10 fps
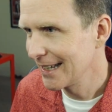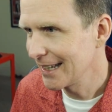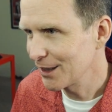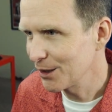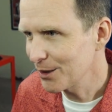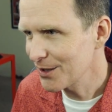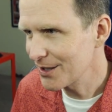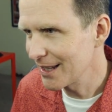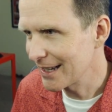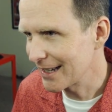It looks
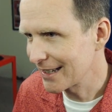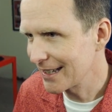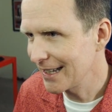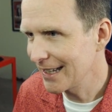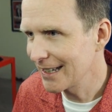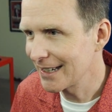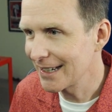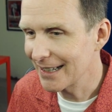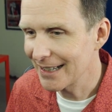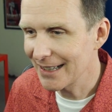like in
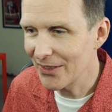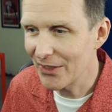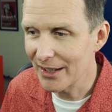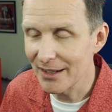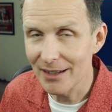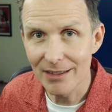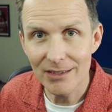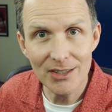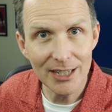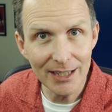the
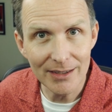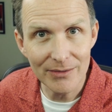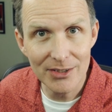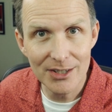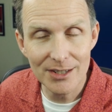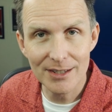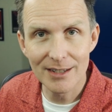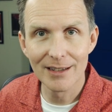TIFFs,